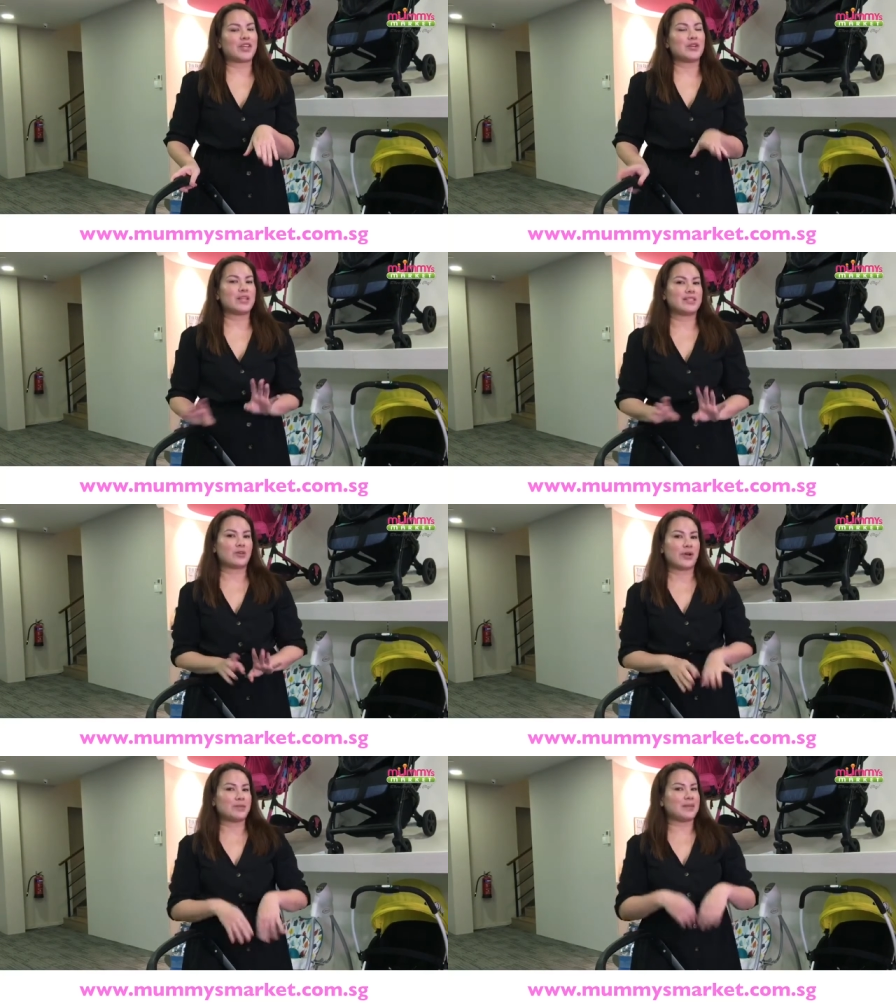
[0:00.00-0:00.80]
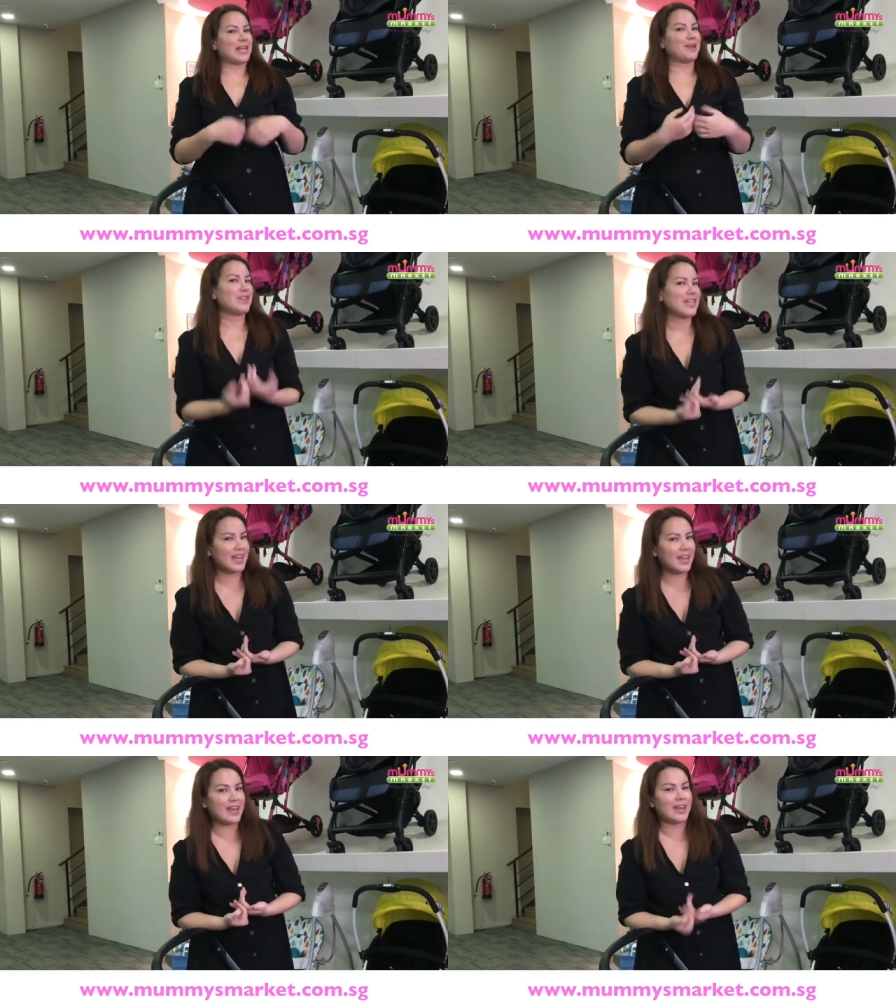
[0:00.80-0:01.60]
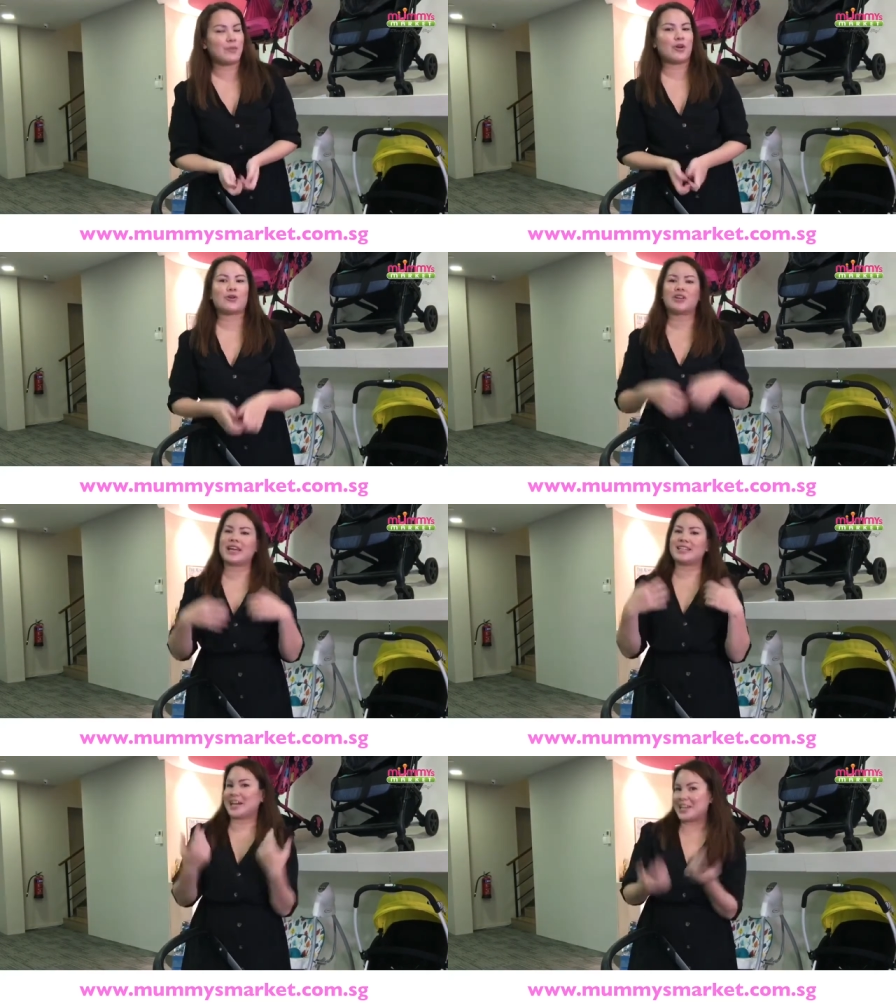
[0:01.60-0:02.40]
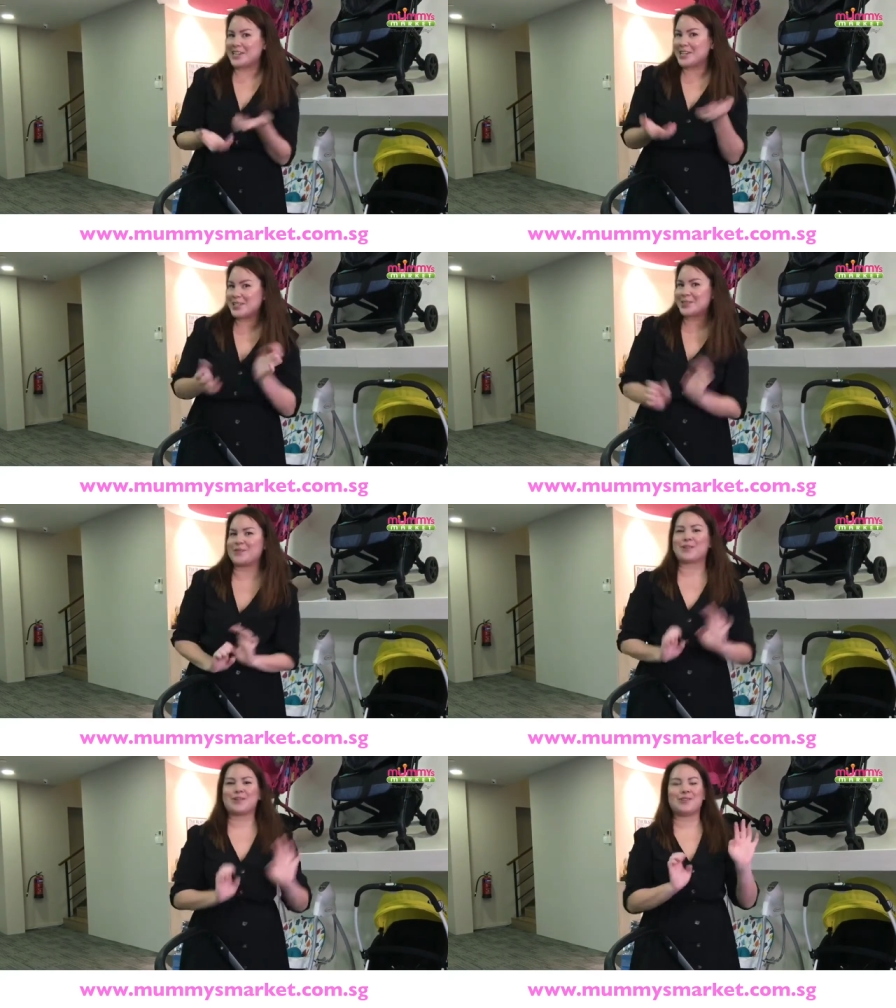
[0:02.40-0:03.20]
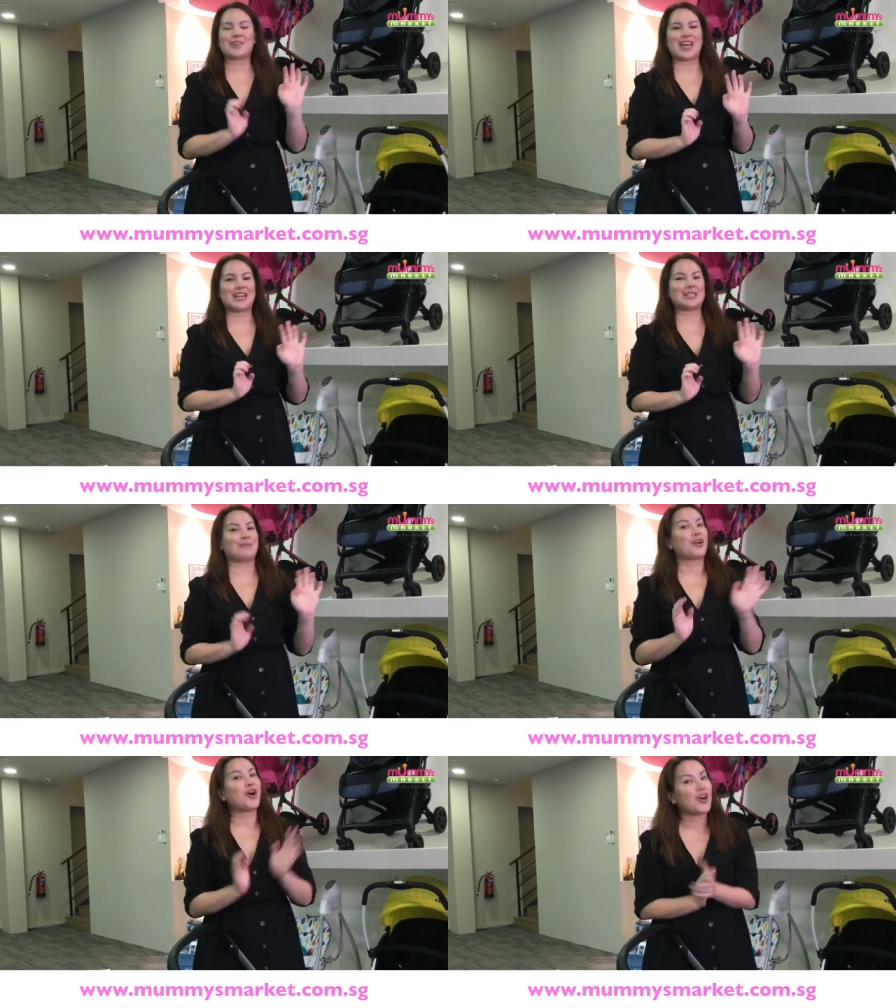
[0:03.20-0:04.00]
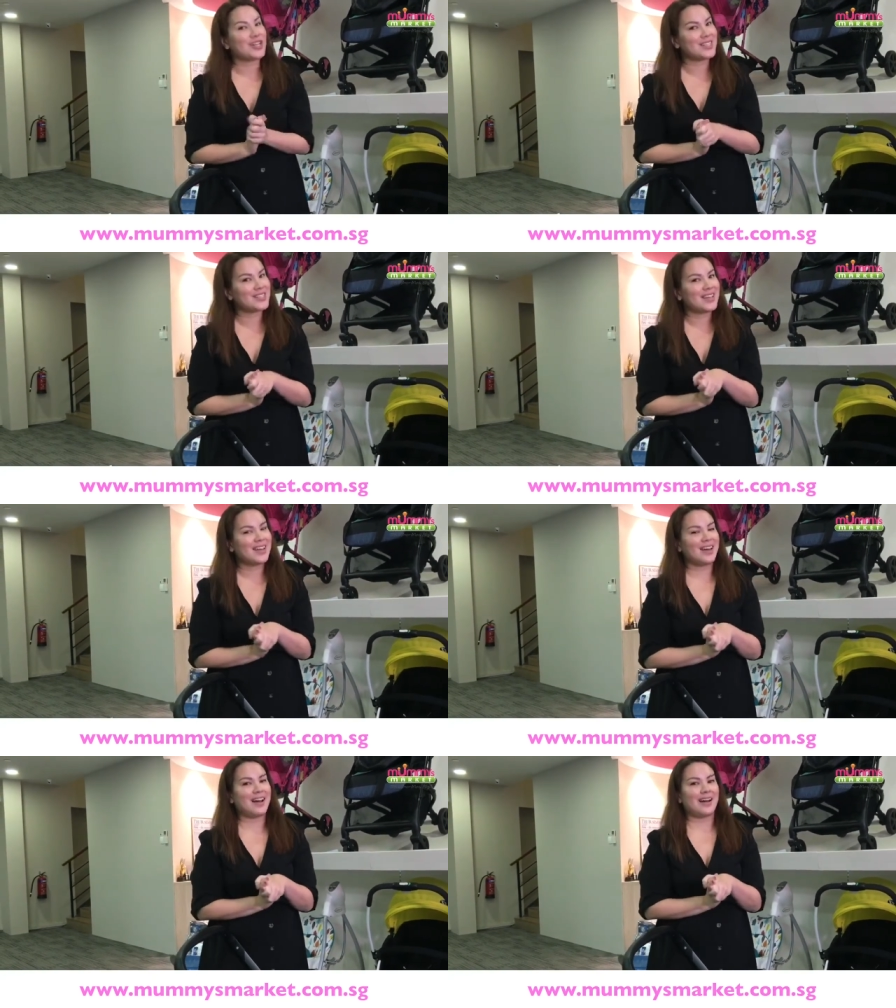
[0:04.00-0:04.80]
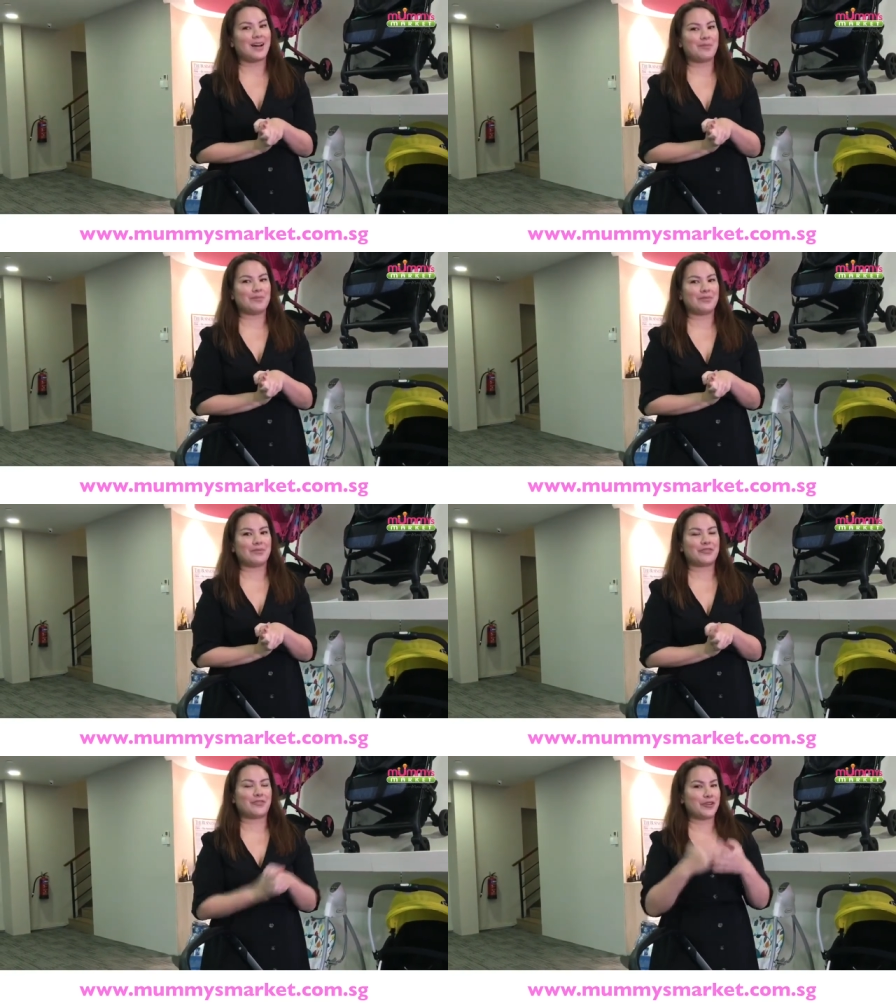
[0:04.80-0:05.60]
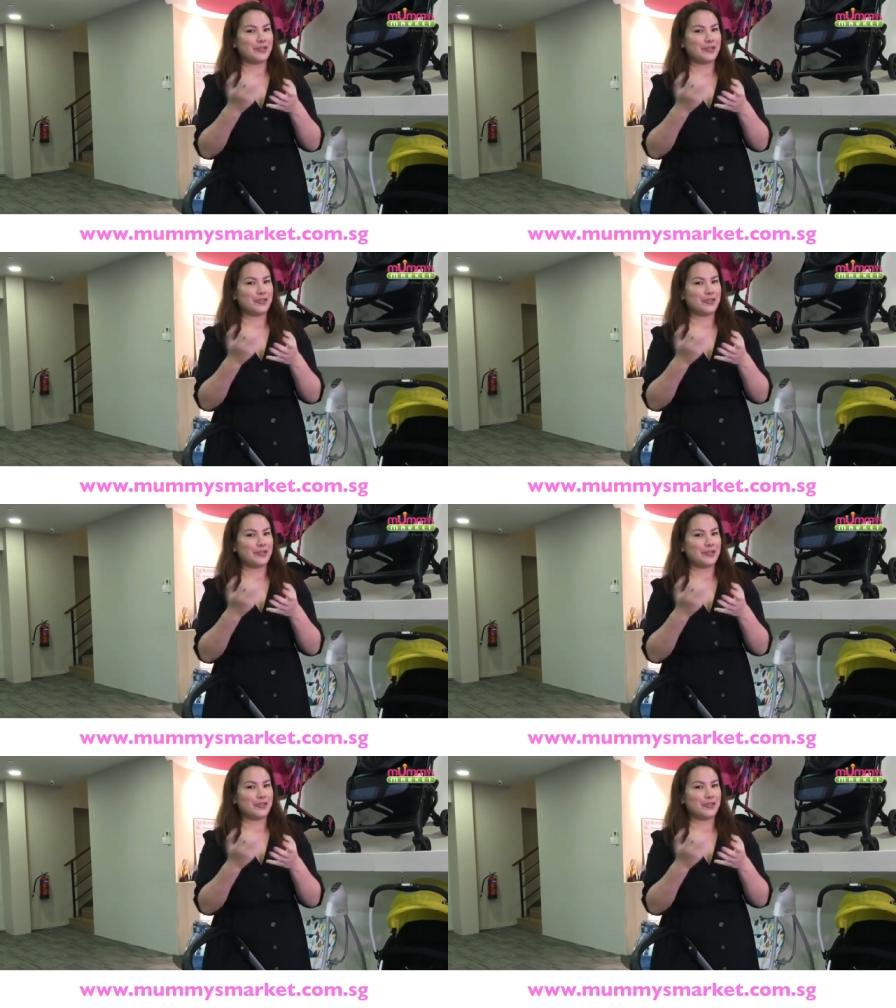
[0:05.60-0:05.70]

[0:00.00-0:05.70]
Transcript: you know, it's going to be the end of the day and we're all going to get tired, so we're going to look at some cots um, for